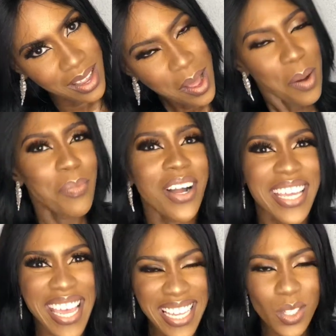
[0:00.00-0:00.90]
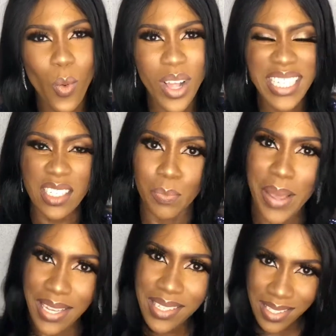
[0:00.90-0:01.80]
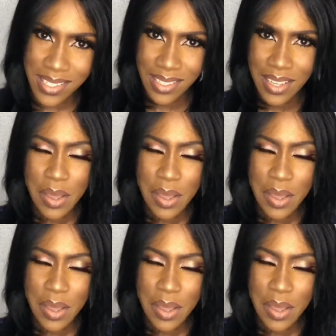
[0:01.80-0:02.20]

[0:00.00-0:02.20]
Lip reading: But guess what is best?